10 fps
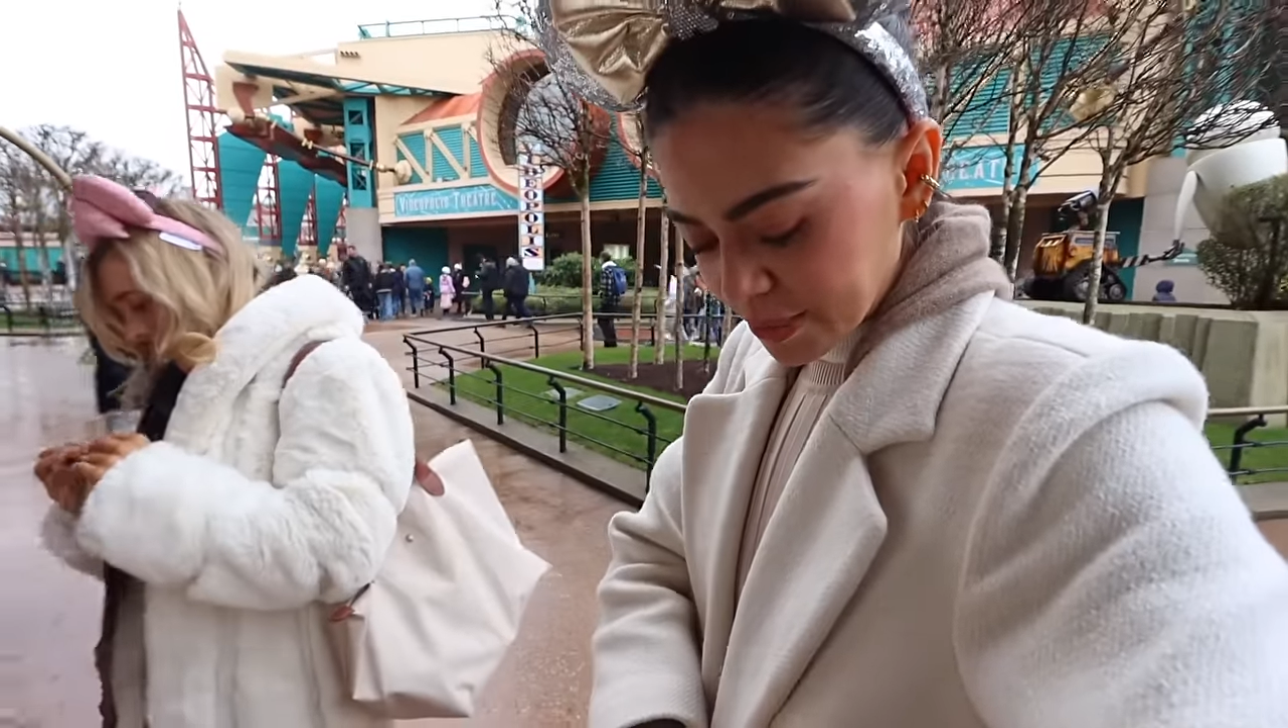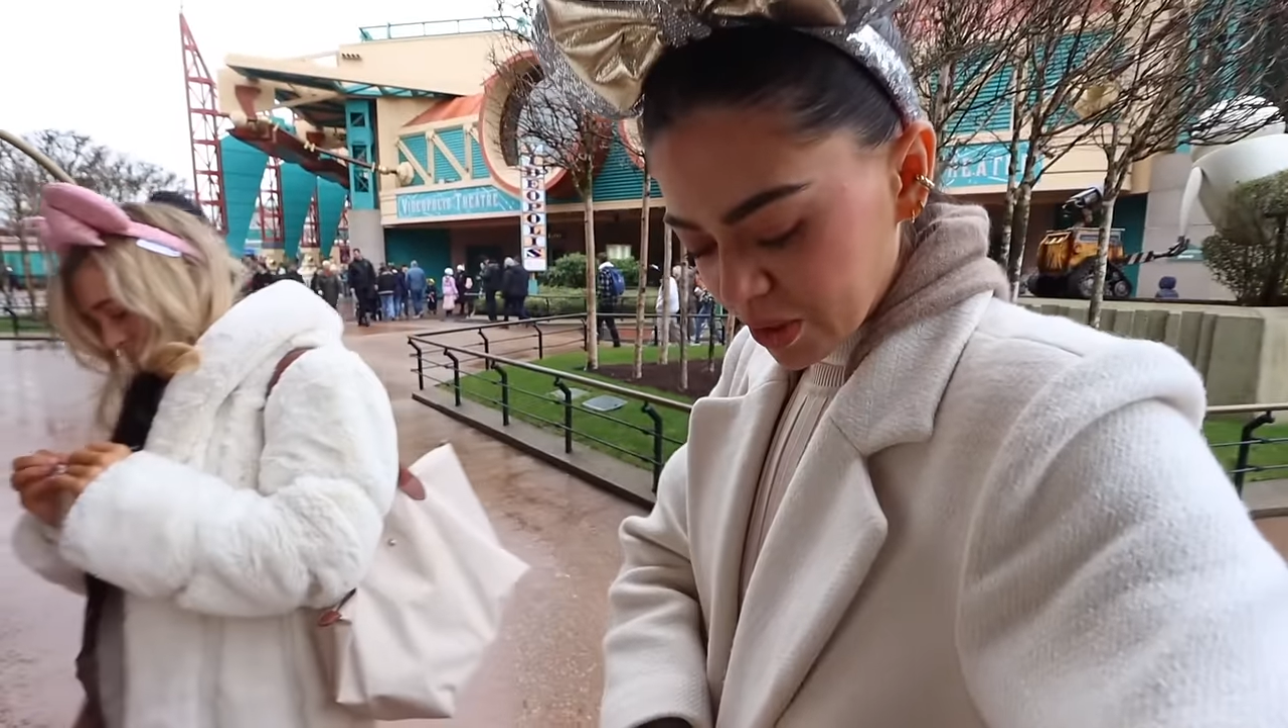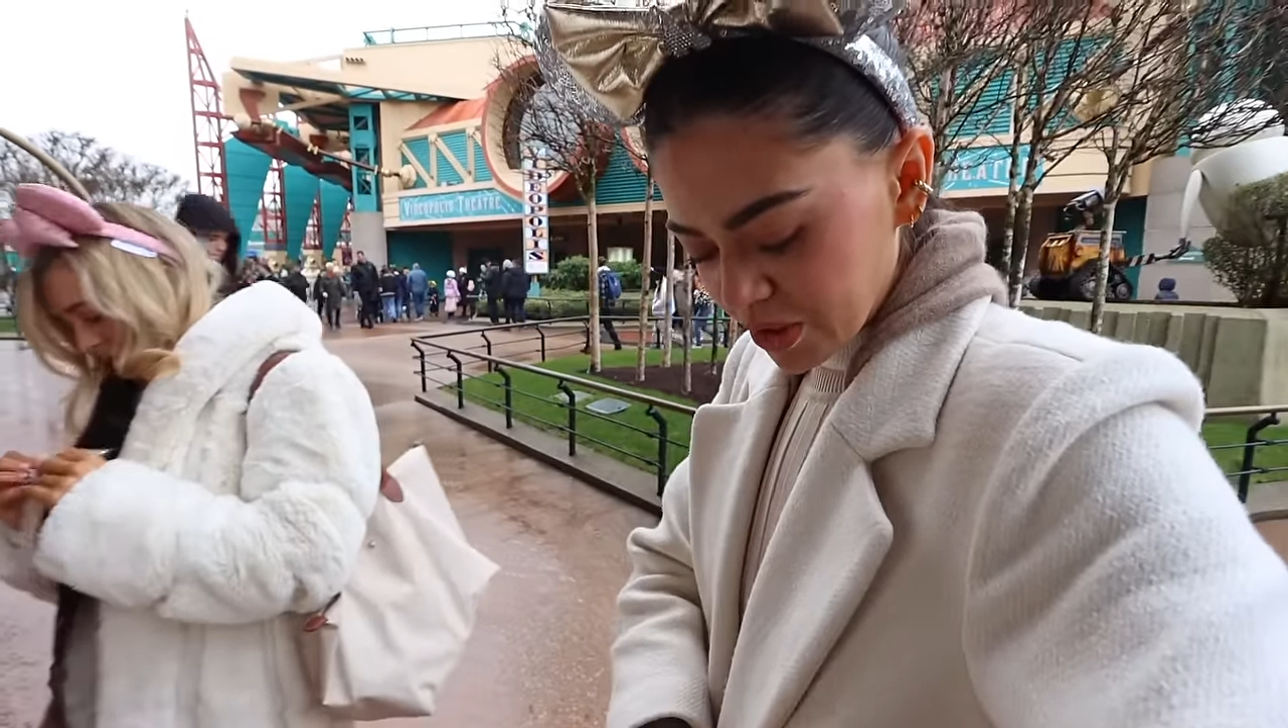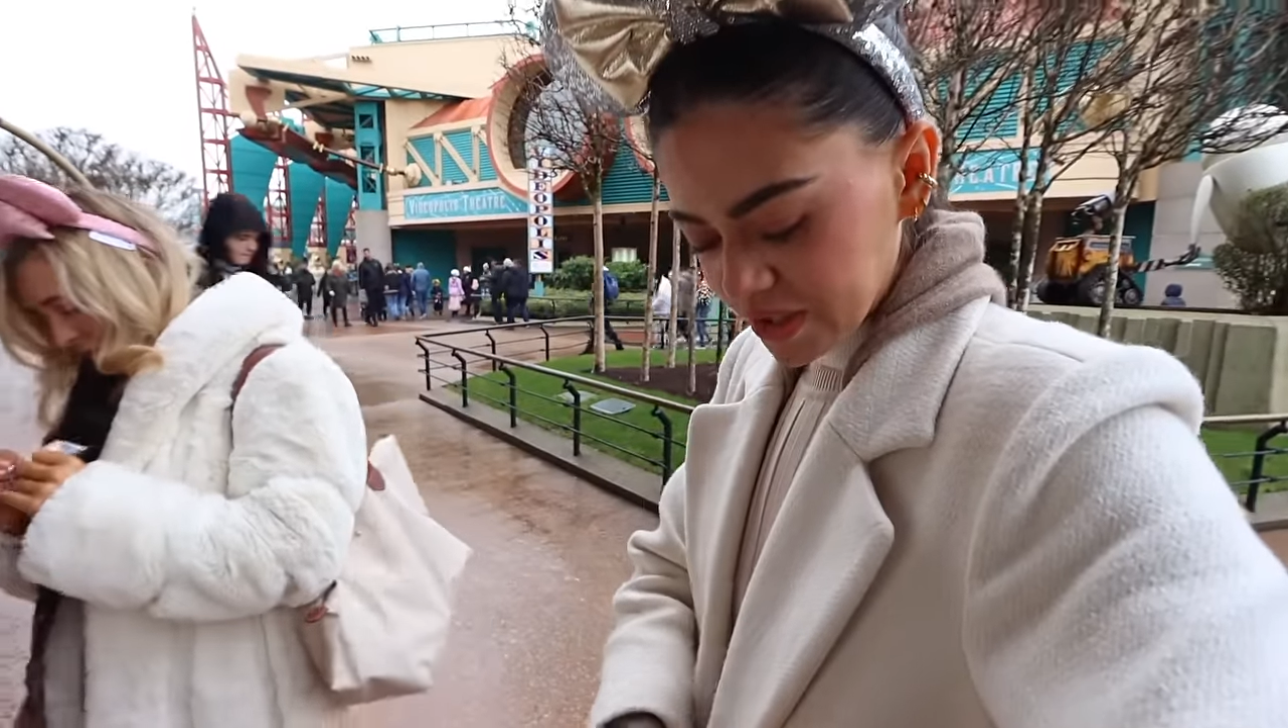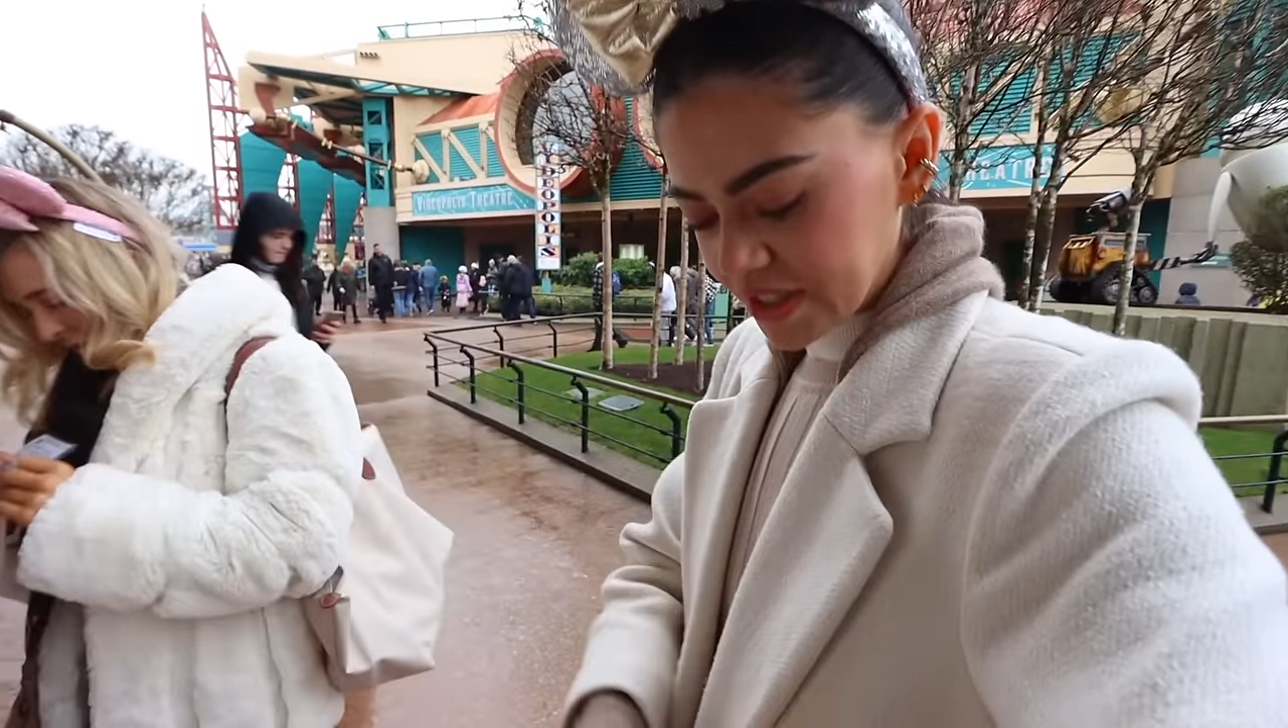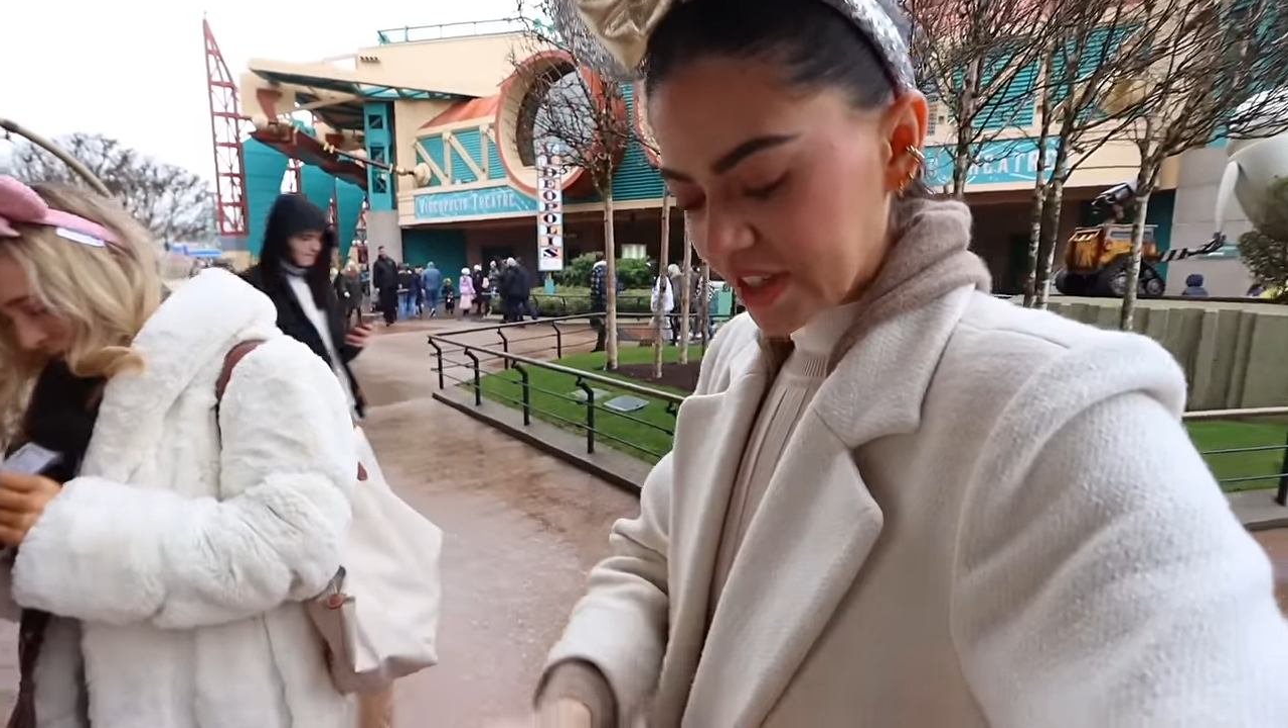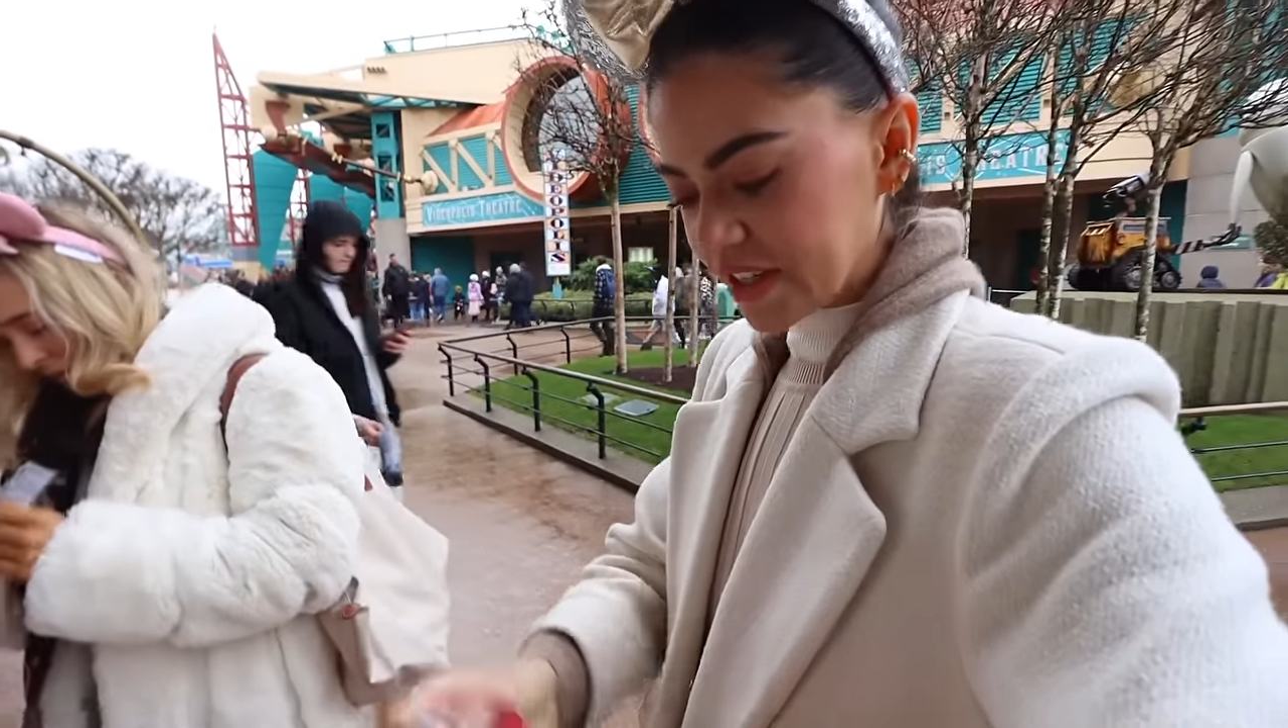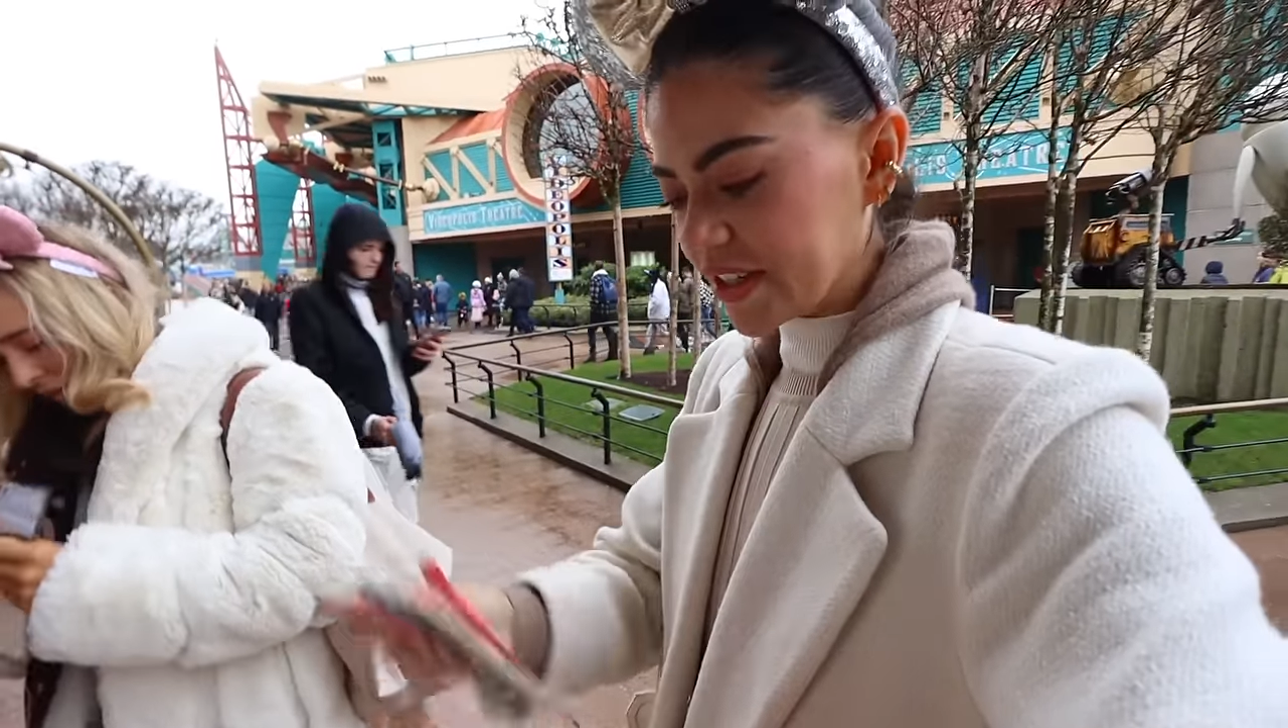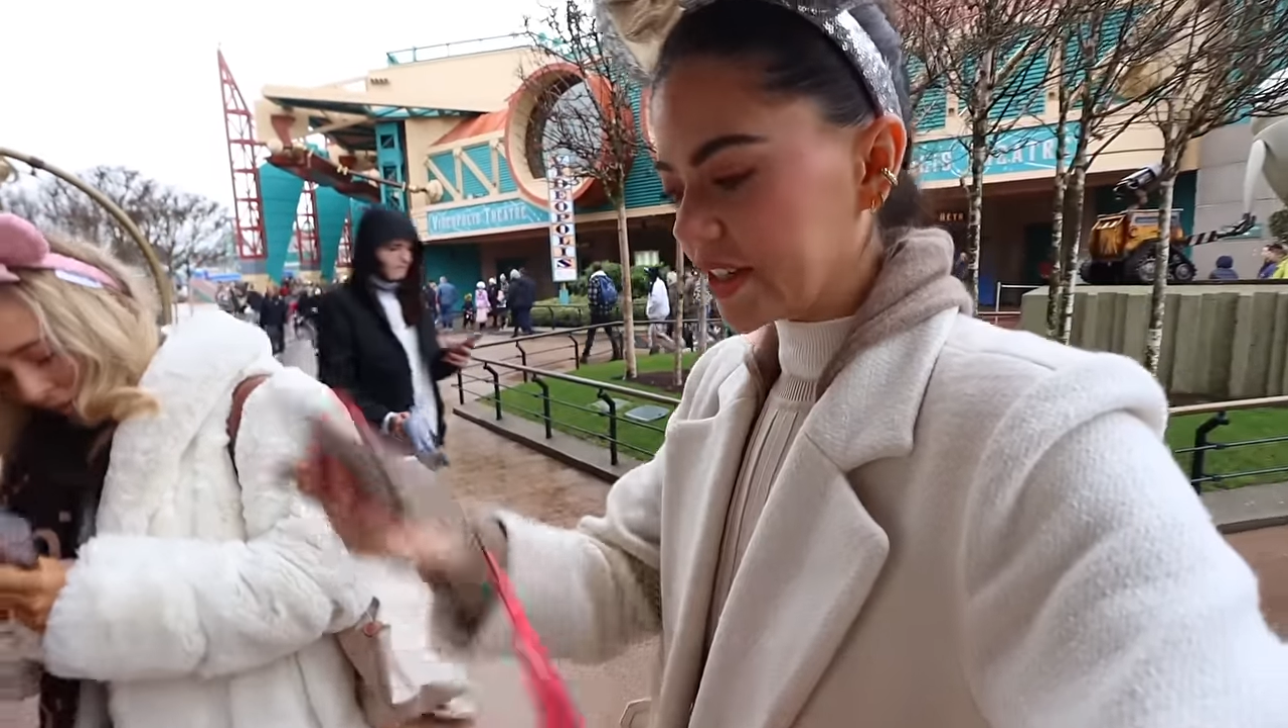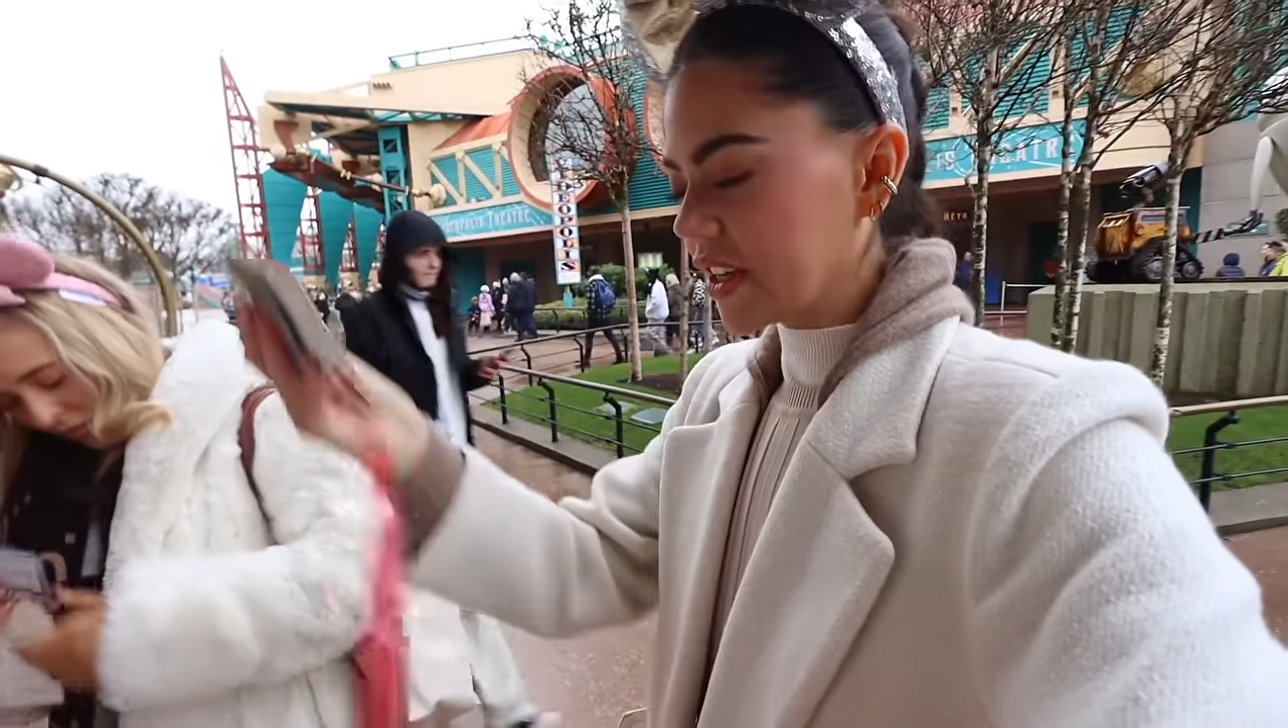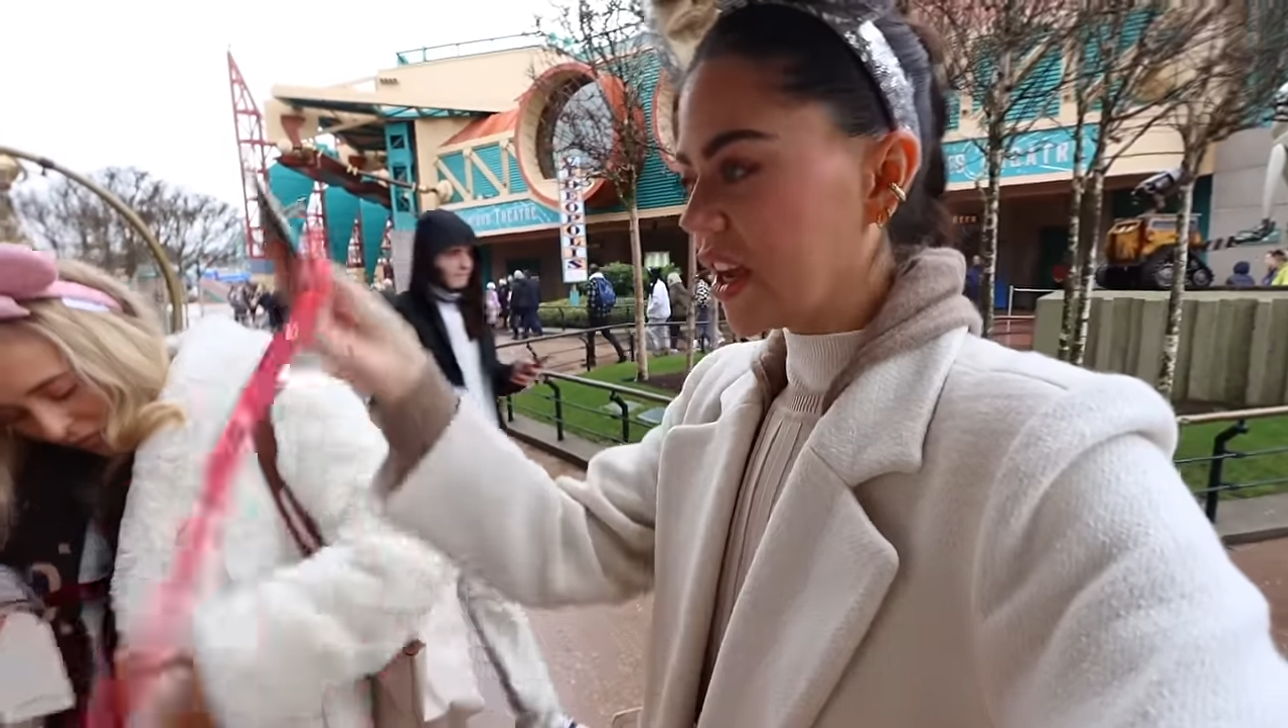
passes